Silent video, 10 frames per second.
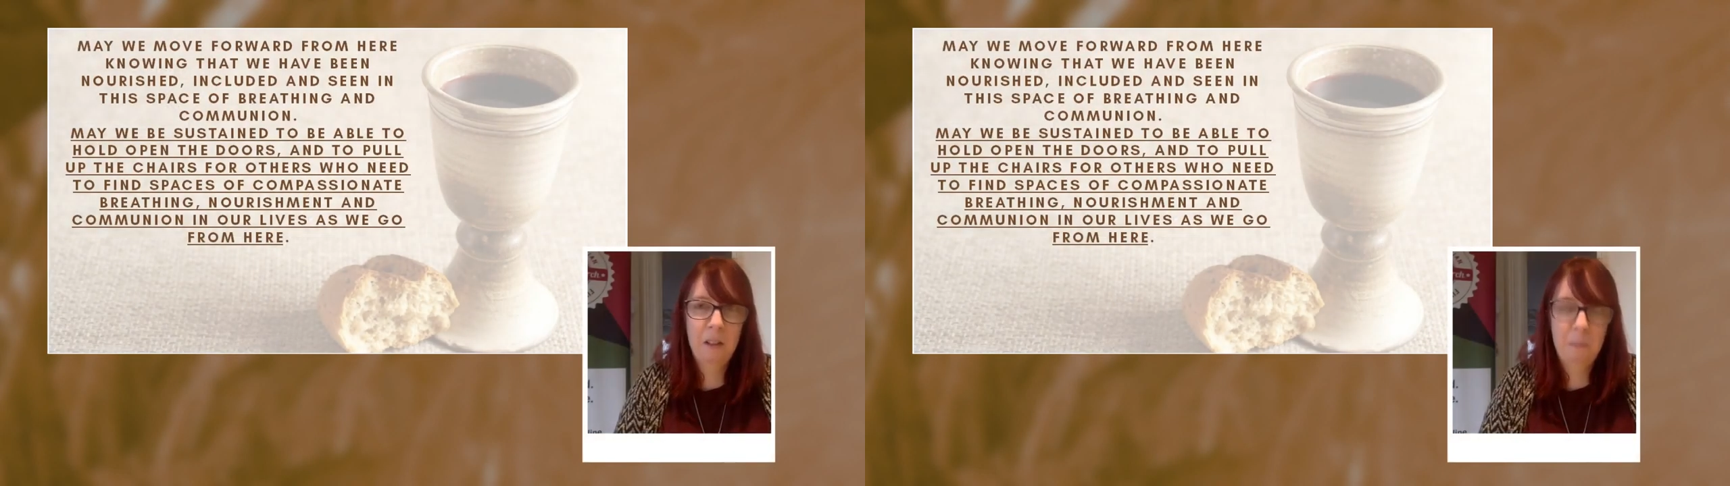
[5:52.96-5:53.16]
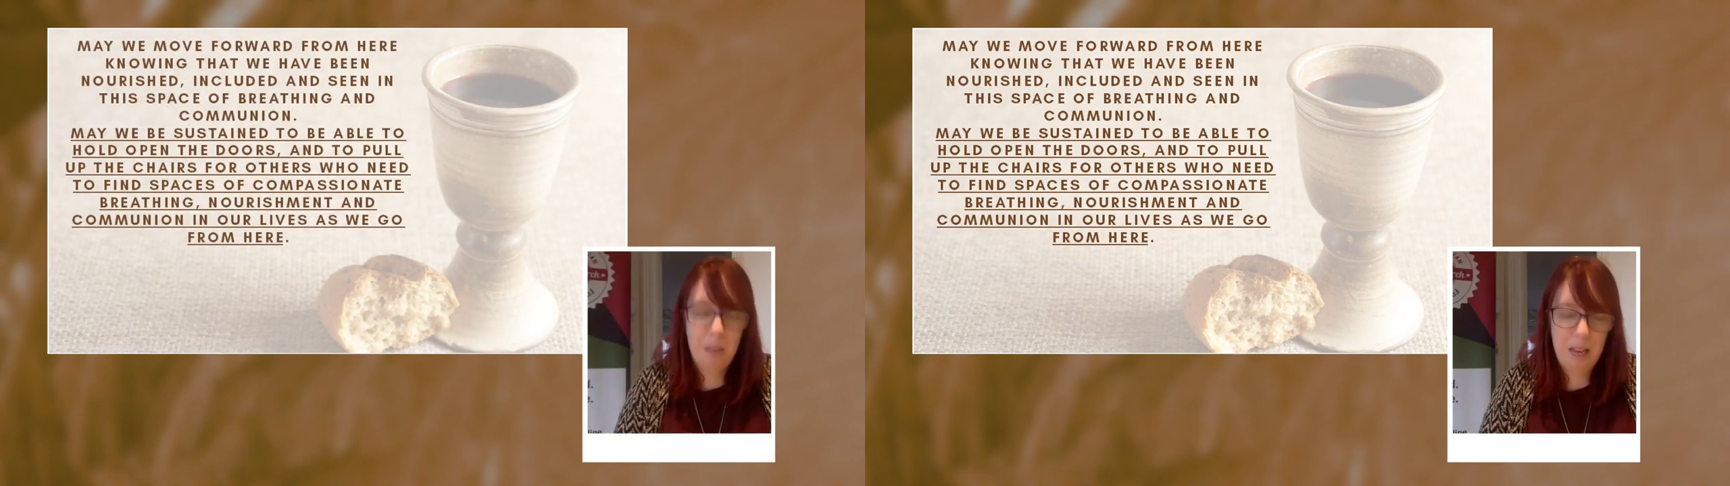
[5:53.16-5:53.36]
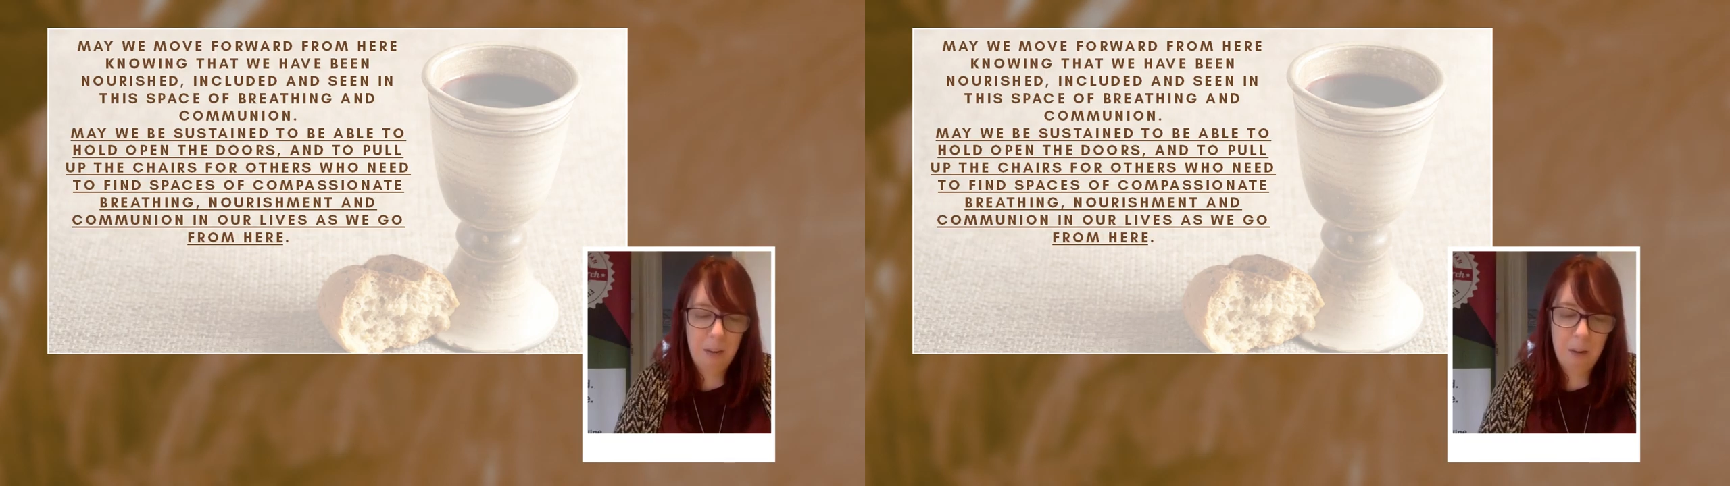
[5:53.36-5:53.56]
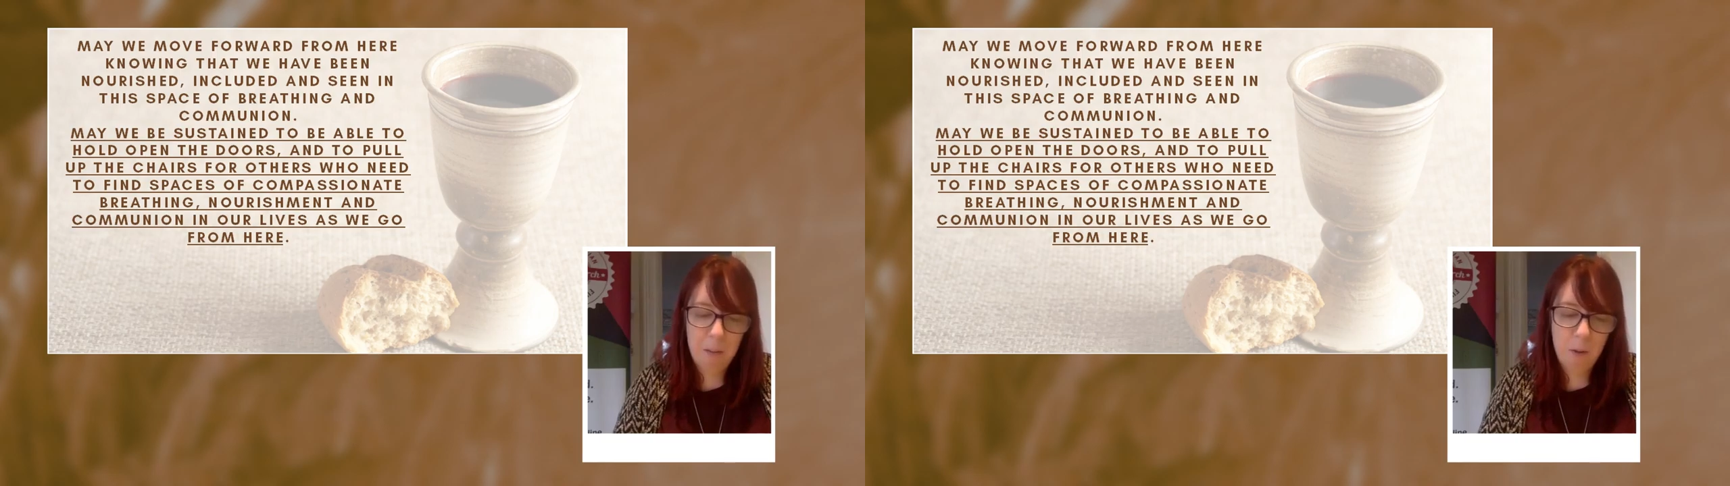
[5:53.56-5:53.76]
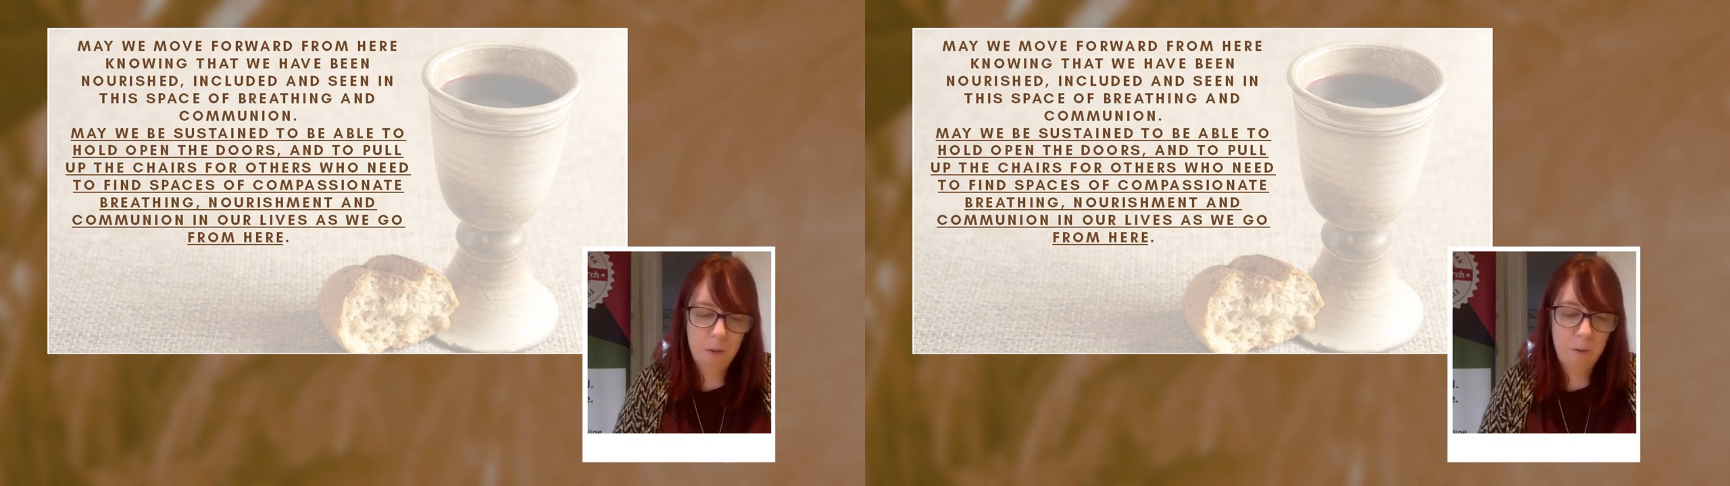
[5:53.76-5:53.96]
May we
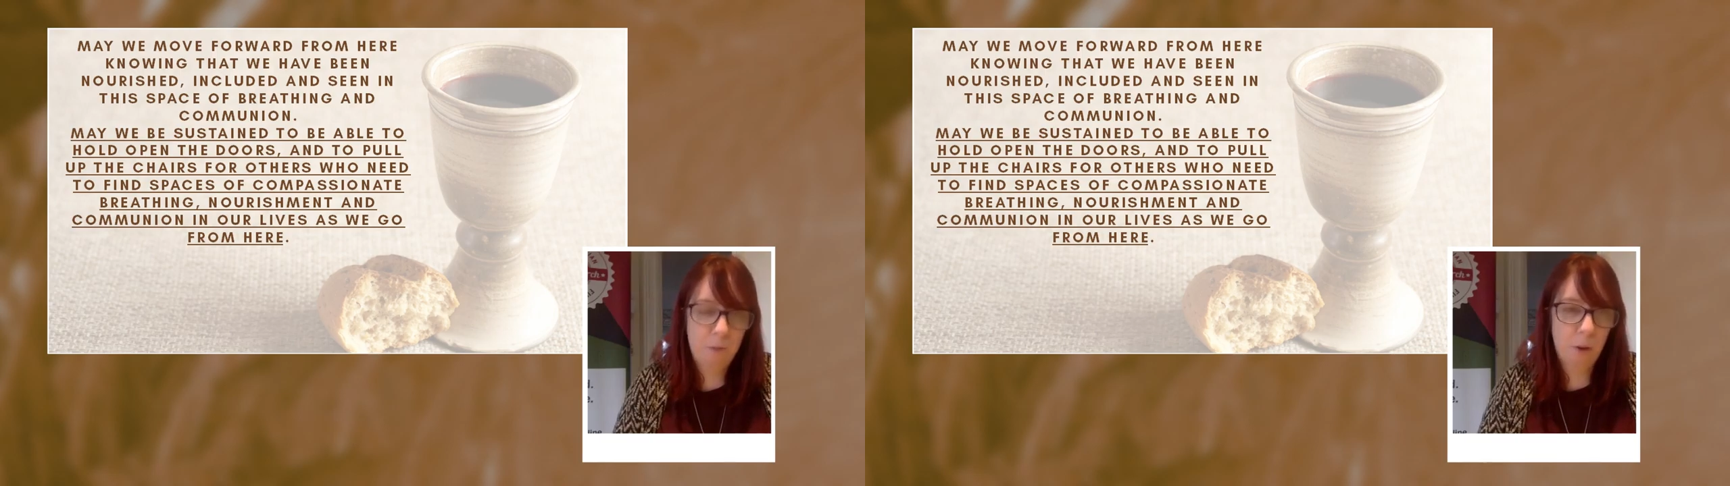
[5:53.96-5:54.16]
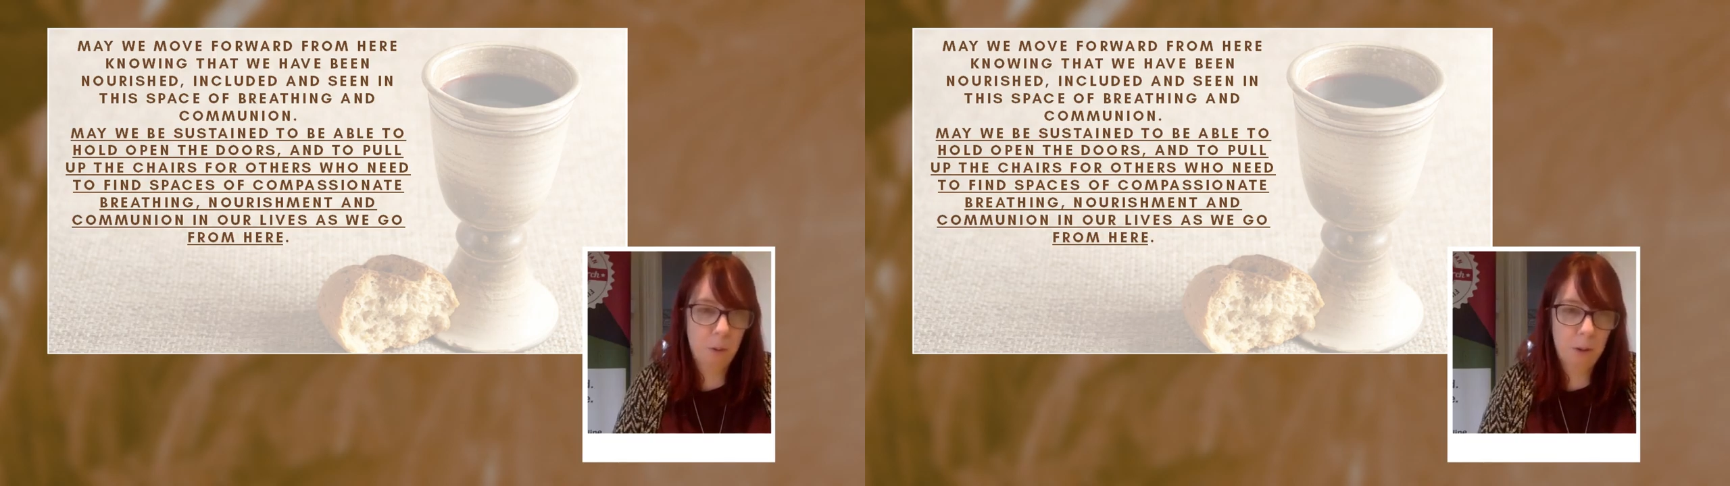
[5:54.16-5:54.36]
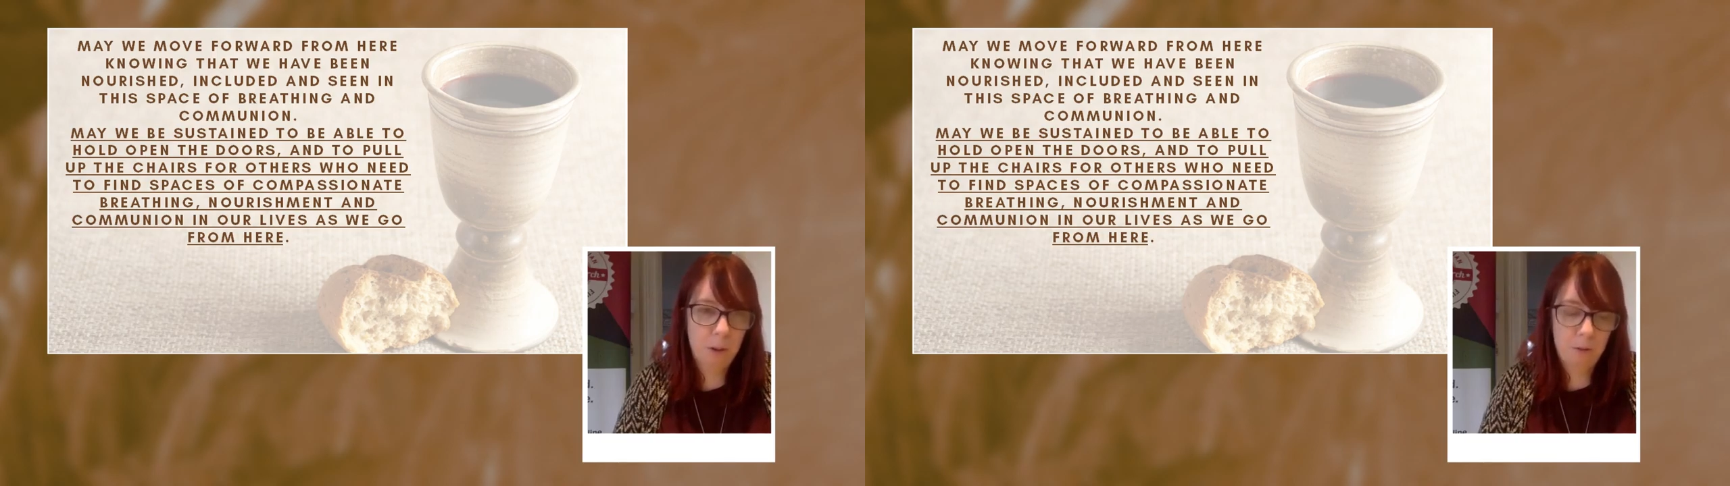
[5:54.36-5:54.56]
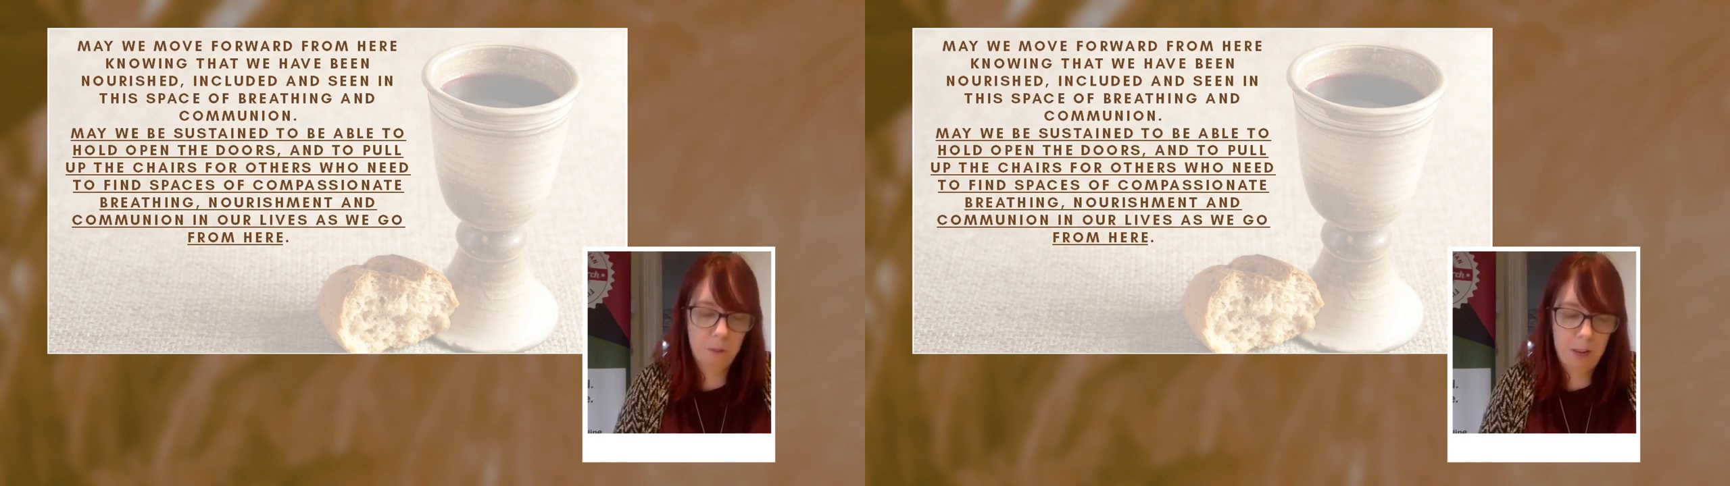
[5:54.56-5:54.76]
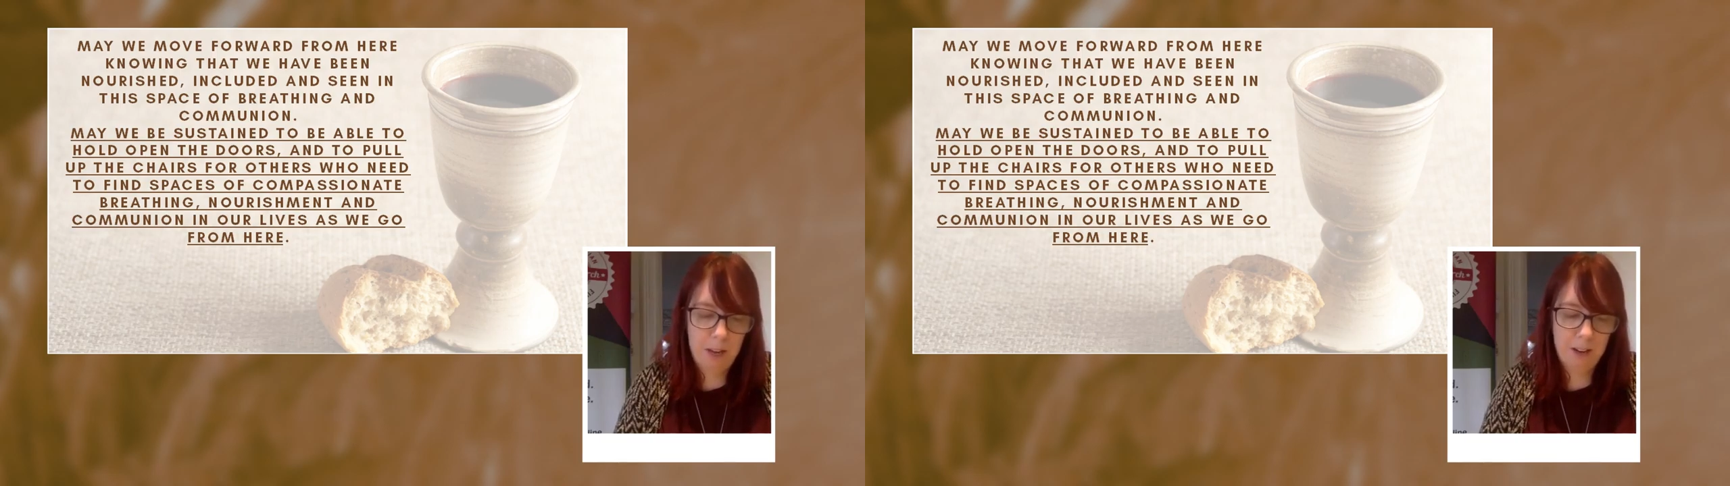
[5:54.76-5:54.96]
move forward from
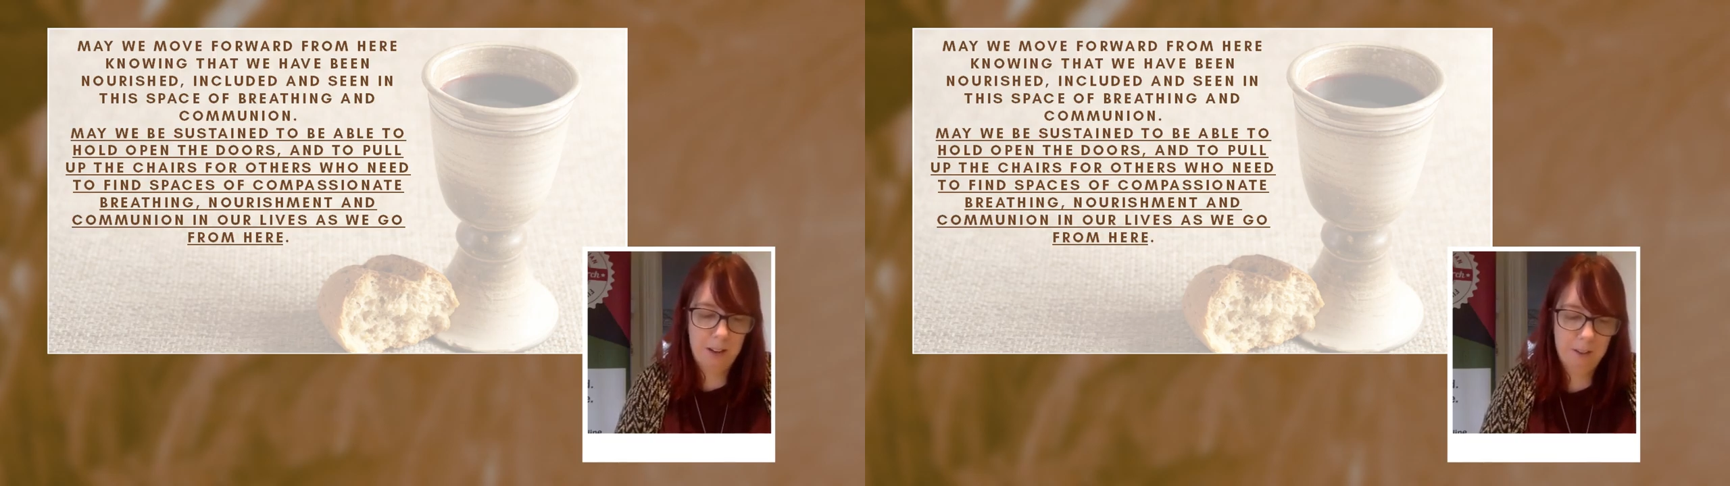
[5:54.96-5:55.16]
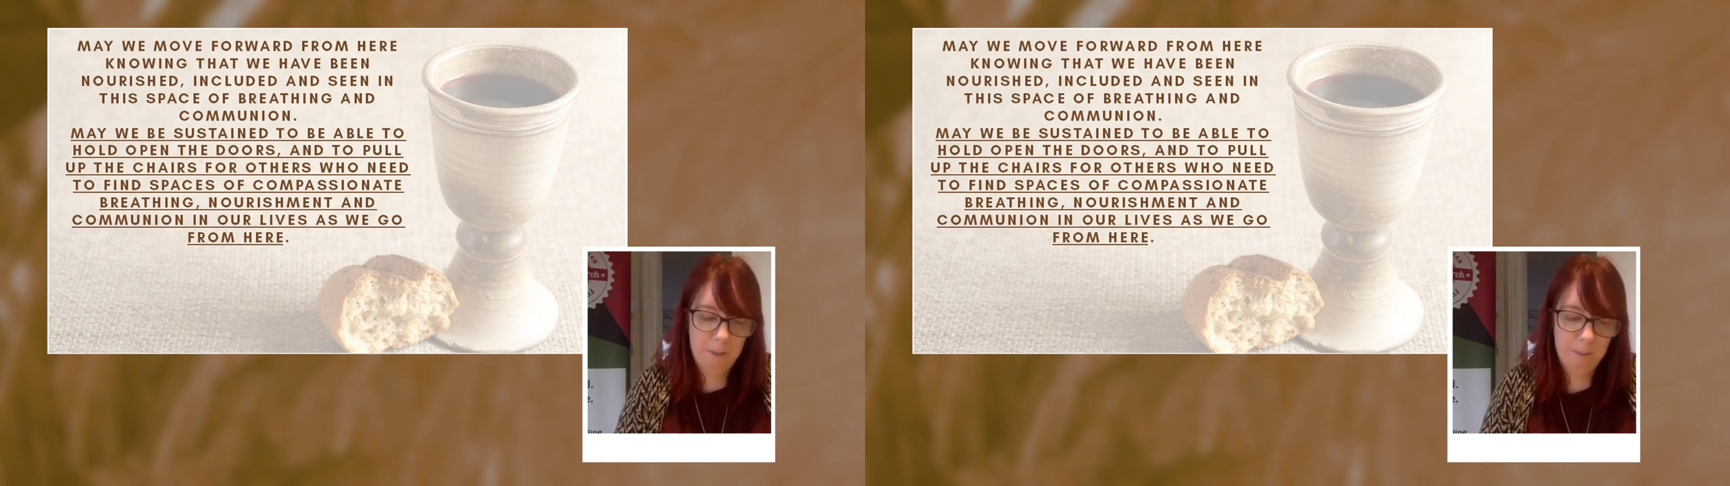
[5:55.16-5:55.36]
here,